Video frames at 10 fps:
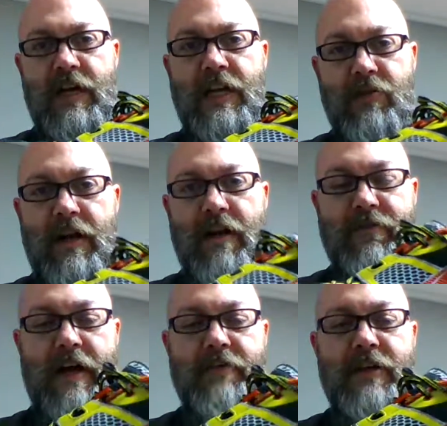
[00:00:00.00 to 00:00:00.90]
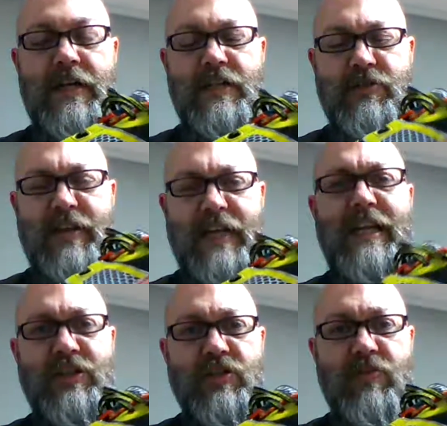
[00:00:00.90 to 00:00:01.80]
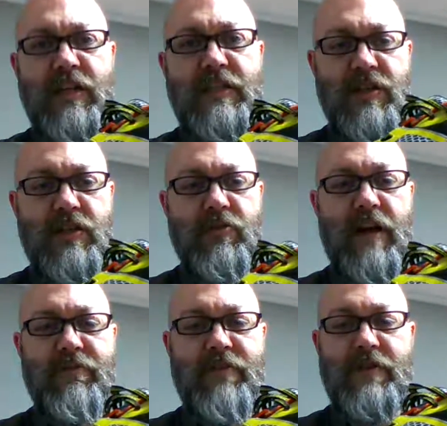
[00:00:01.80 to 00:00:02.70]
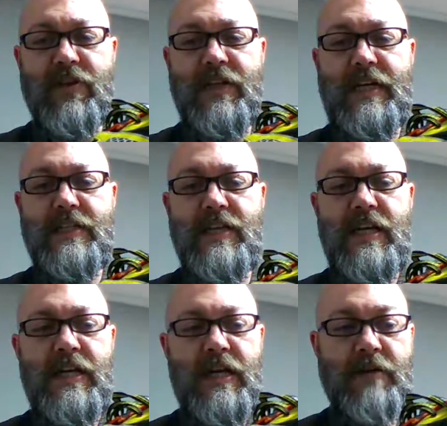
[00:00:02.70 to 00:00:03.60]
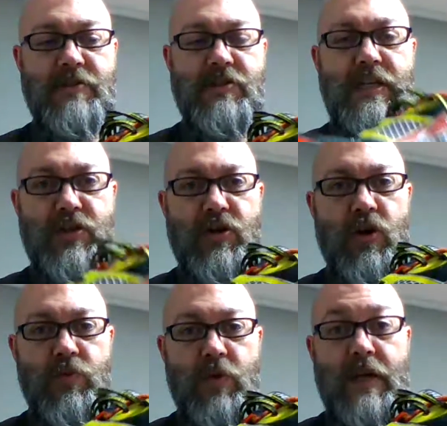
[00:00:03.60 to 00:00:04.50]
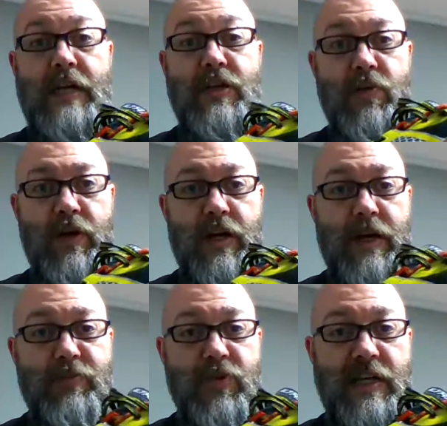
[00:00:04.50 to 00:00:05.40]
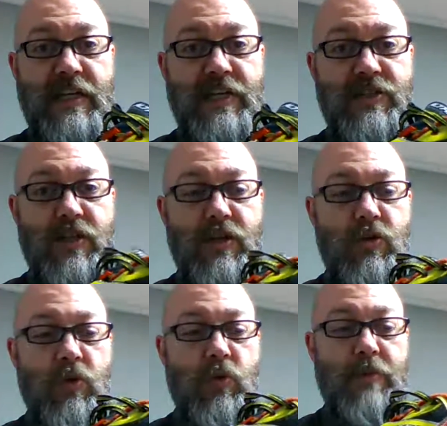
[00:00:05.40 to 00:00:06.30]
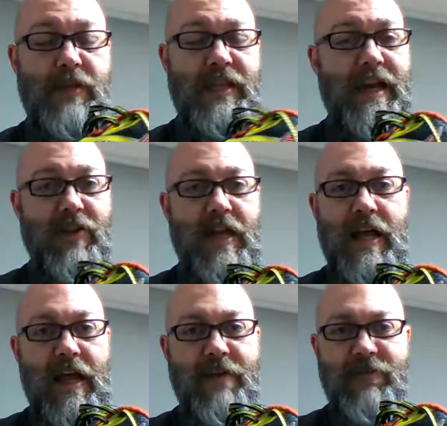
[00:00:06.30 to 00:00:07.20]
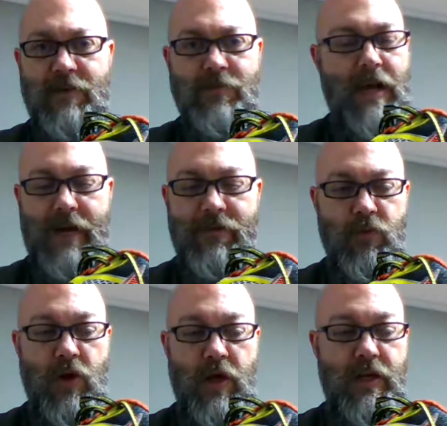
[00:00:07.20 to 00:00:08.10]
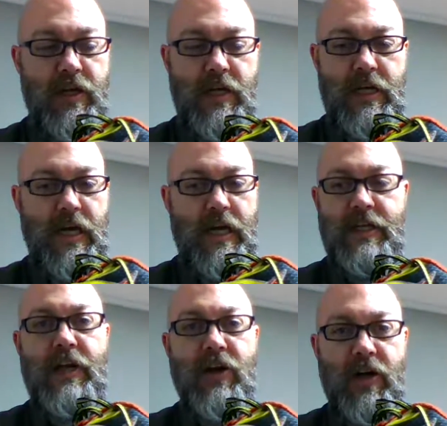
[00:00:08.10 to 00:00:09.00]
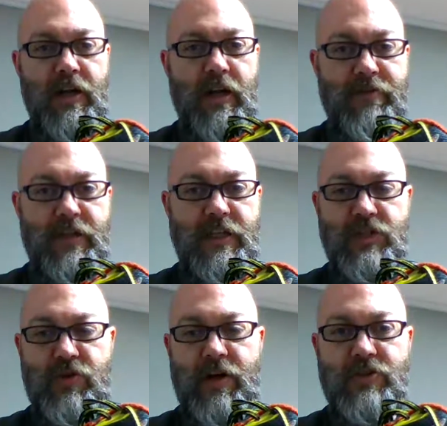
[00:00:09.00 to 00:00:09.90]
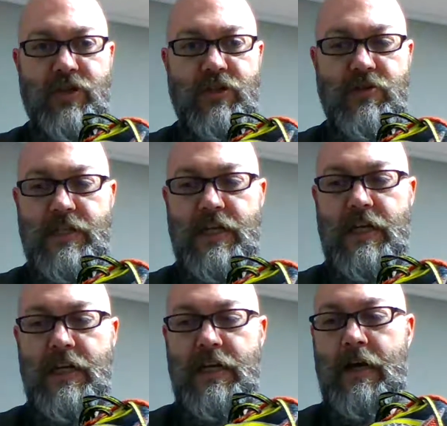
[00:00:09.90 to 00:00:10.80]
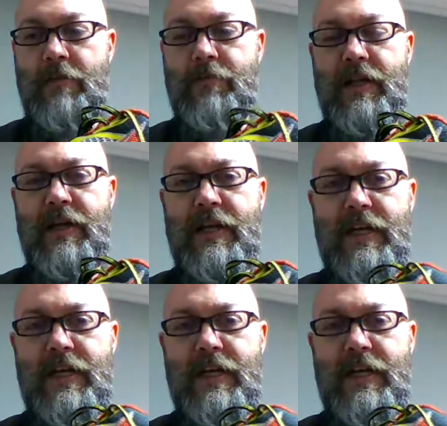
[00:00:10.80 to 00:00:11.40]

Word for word: 3.5. So I think they just released the 3.5 on these. Um, so these are an old one. I do want to upgrade these to the newer one, but they have a lot of life in them. I haven't run uh, near enough in these trail shoes, um, but